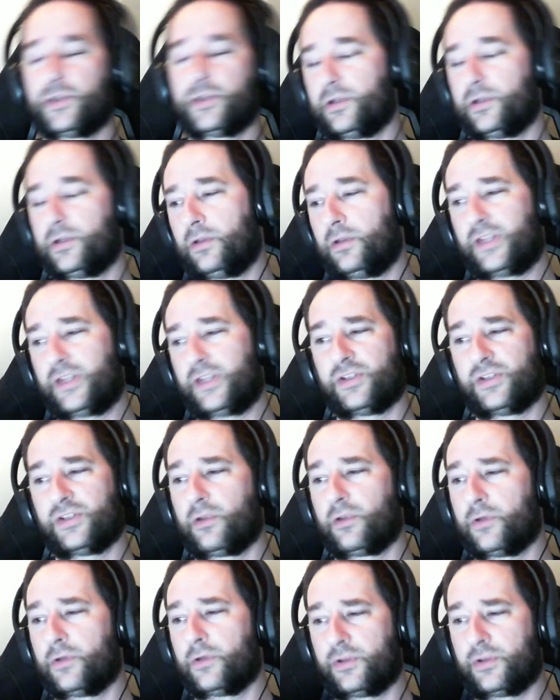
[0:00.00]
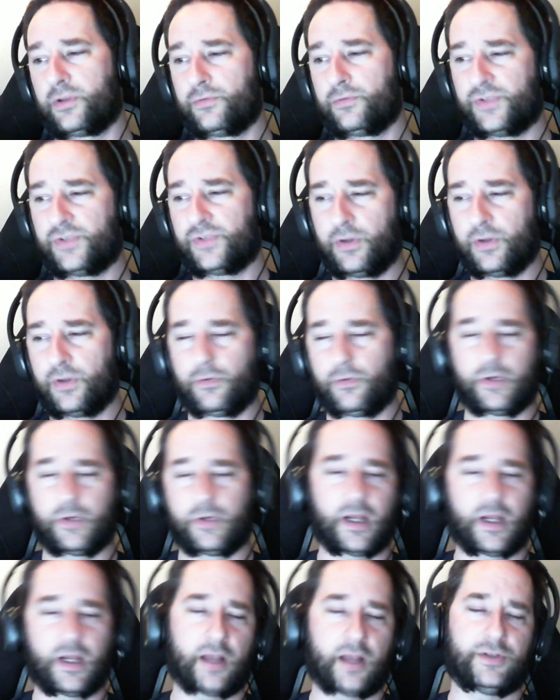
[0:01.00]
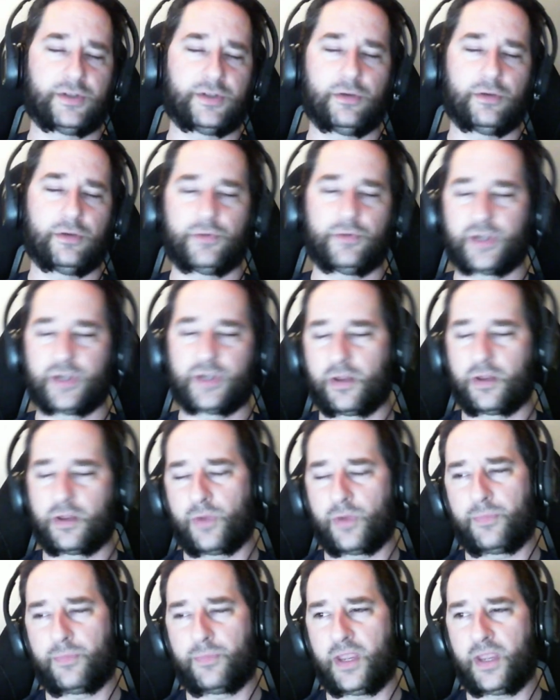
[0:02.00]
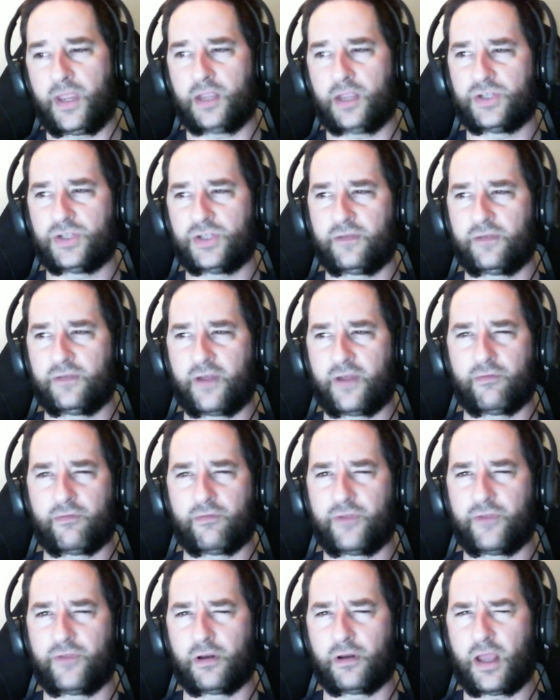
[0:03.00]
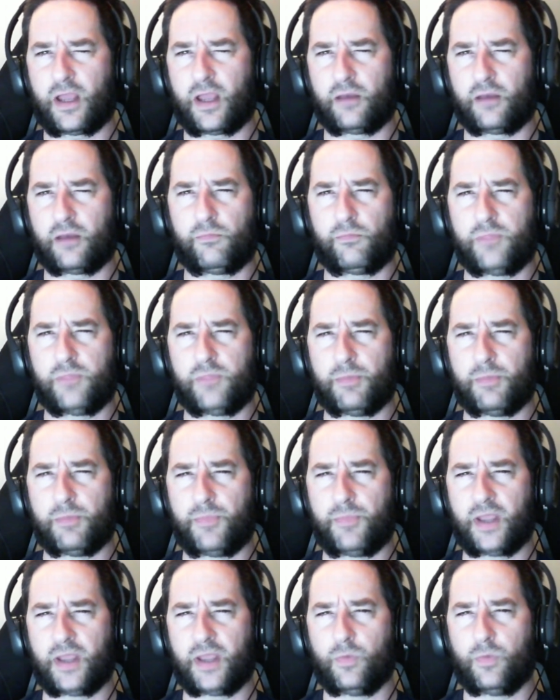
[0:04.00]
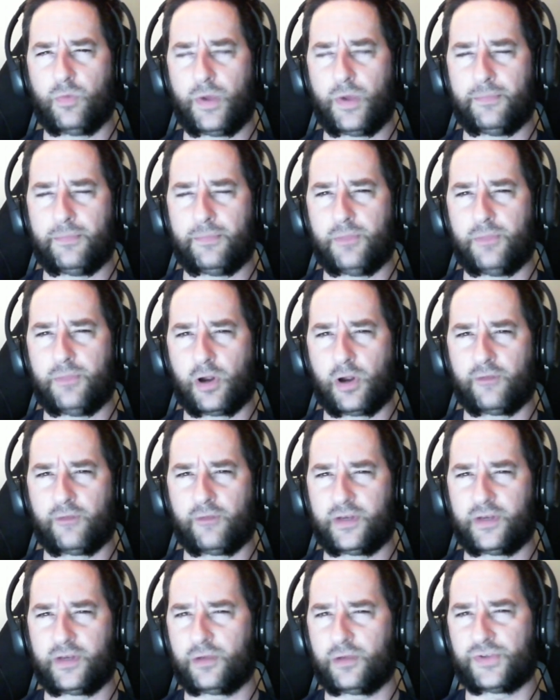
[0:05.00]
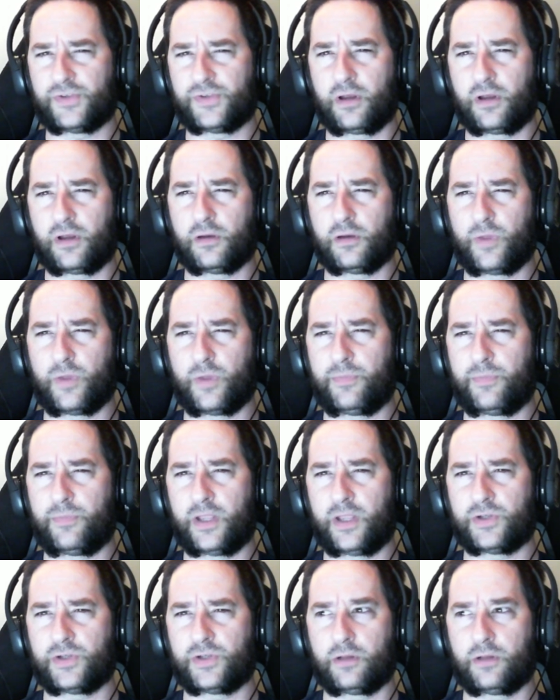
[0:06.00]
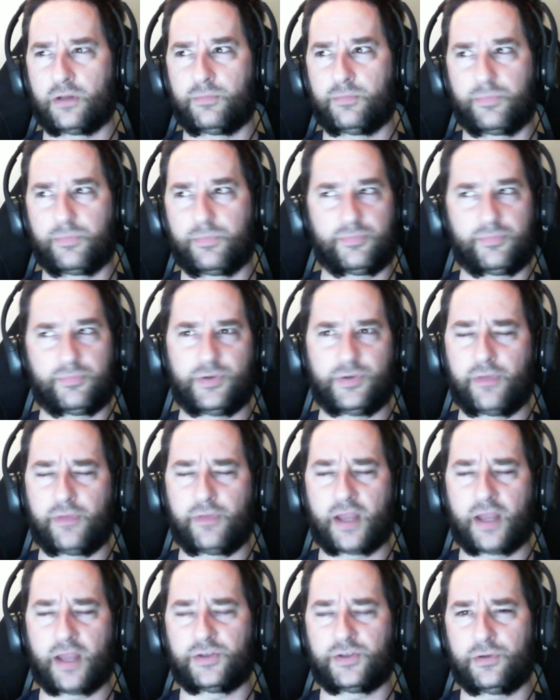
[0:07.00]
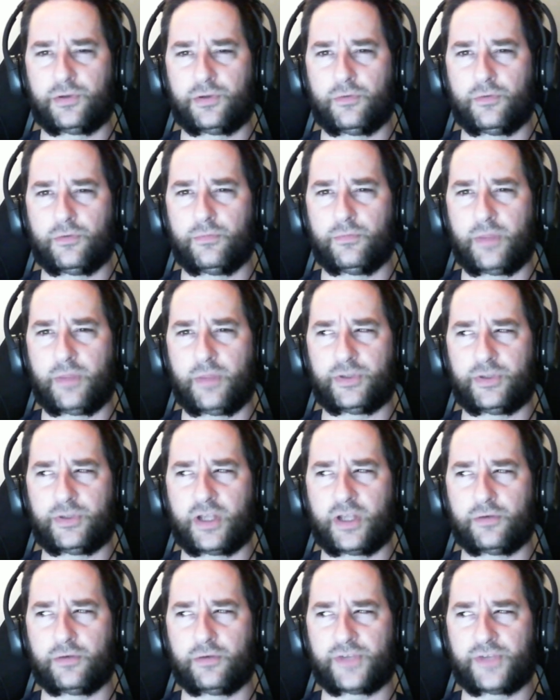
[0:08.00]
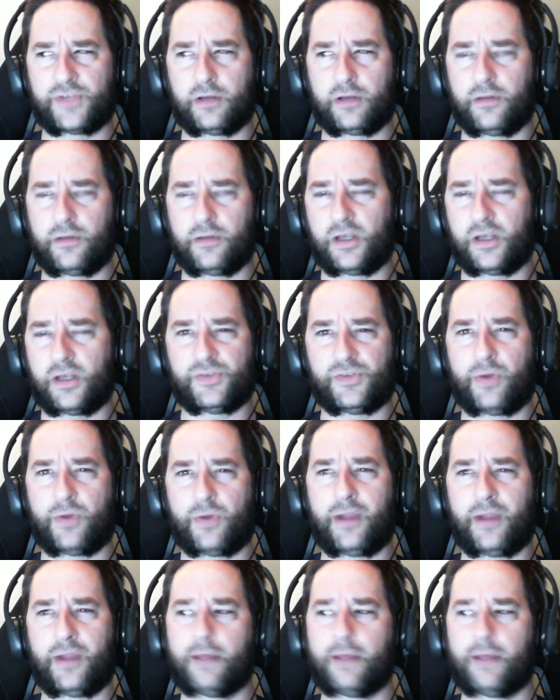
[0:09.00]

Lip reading: listen through it through Zoom and iTunes and on the webpage. And if I ever figured out how to embed web or videos on our webpage, I'll do that too. Maybe Chad knows how to do that. He's a web guy.